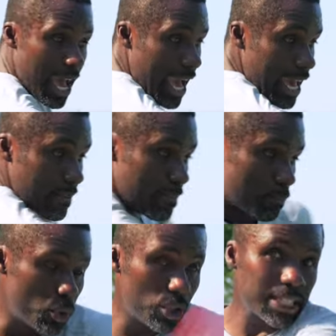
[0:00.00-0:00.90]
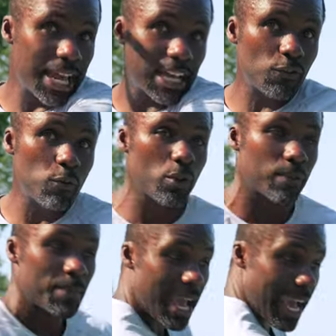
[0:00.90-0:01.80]
and pulling the hands forward
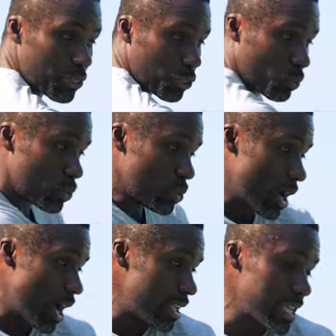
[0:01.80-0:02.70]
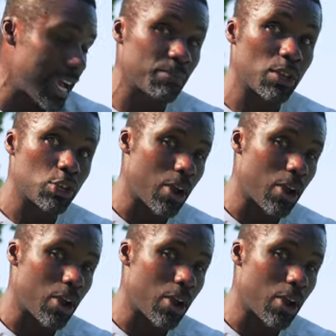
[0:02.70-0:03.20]
and through contact,